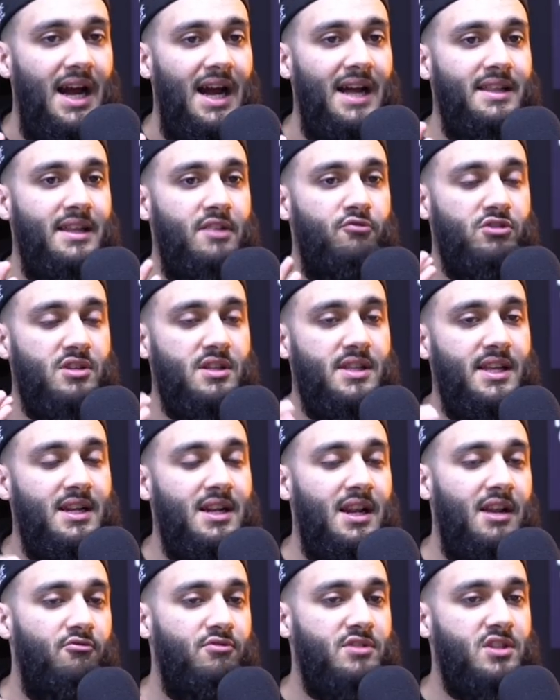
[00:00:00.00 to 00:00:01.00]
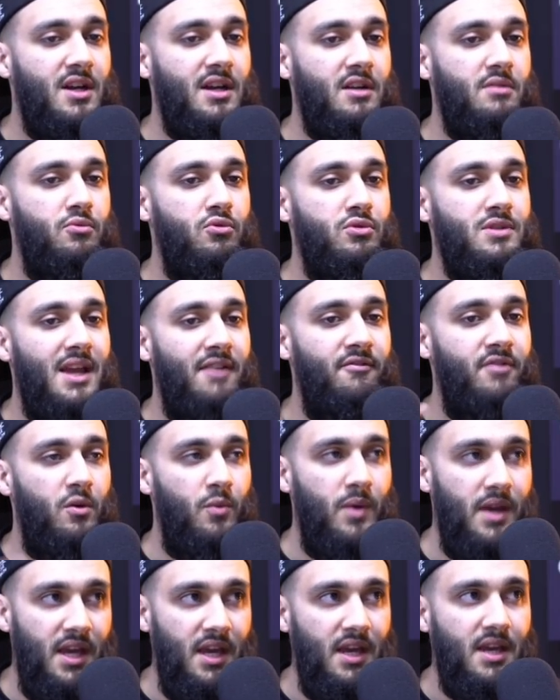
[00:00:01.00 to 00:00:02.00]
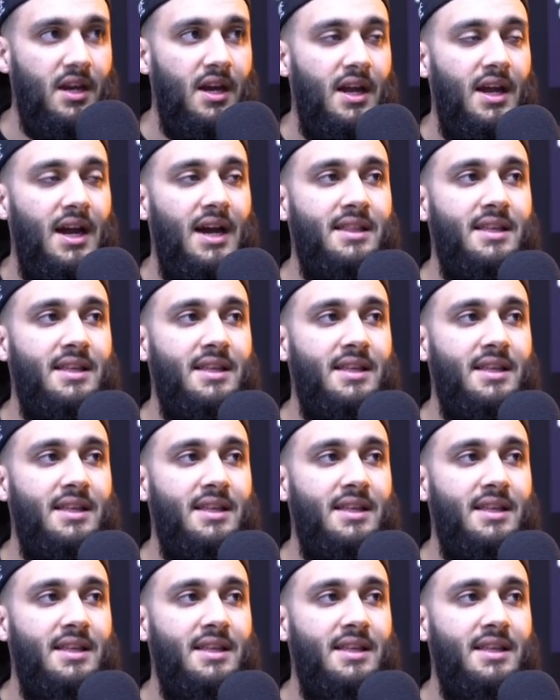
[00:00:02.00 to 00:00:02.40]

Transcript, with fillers: And they'd collect recyclables every week,